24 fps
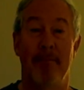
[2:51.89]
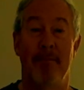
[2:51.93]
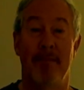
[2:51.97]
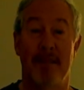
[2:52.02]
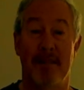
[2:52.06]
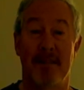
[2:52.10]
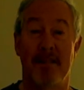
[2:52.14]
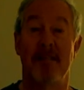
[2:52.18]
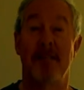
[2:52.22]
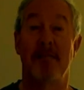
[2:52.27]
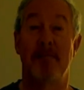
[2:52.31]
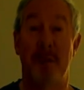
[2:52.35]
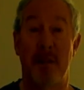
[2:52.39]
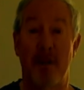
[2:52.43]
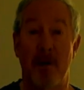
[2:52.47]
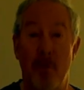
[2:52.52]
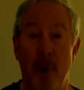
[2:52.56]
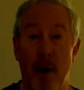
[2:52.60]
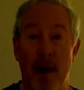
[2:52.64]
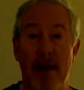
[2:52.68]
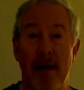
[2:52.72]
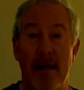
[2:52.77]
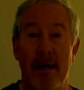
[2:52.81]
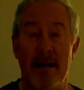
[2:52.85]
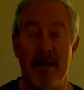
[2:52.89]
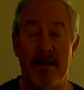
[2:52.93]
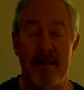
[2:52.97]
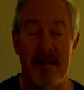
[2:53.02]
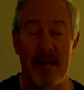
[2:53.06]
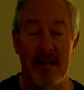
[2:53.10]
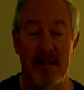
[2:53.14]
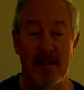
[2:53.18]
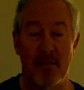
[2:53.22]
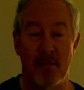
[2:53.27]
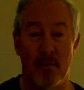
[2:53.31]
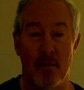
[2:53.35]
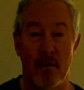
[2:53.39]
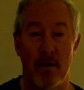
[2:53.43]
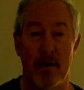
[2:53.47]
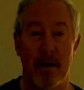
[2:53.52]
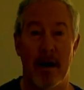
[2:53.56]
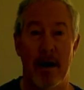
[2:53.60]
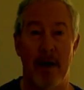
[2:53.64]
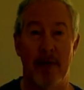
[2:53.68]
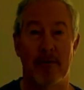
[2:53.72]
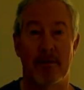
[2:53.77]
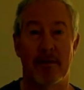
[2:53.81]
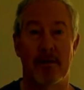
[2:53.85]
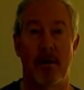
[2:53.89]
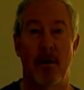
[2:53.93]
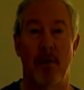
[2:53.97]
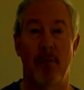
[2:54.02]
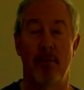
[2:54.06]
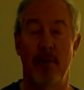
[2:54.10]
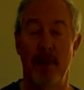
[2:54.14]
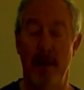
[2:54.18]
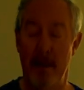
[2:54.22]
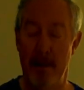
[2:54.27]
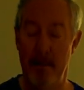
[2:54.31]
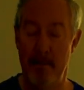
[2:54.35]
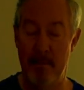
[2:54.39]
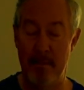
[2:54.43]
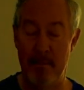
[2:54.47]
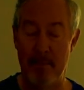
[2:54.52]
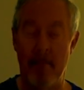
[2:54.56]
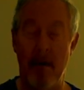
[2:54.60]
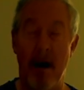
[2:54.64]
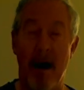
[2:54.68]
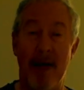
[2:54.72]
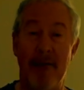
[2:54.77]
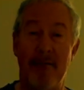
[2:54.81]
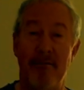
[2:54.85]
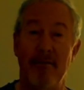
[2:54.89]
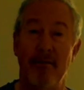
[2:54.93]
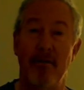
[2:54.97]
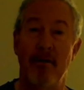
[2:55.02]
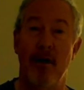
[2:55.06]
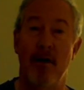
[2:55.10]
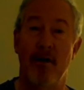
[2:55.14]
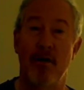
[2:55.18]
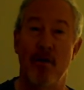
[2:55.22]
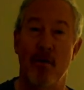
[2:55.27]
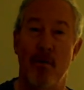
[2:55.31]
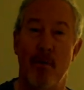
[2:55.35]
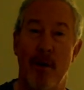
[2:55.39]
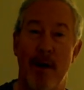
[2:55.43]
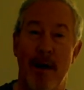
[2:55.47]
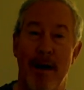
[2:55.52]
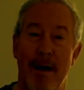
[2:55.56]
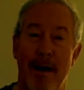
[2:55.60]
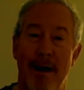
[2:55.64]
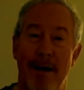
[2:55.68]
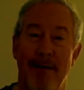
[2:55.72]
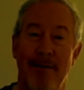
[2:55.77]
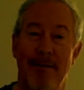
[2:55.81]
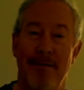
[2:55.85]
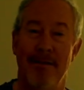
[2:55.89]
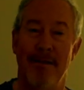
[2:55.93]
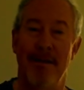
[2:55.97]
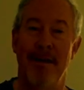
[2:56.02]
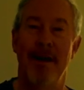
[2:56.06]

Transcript: This has been quite an intense workout, so really be mindful on your way out.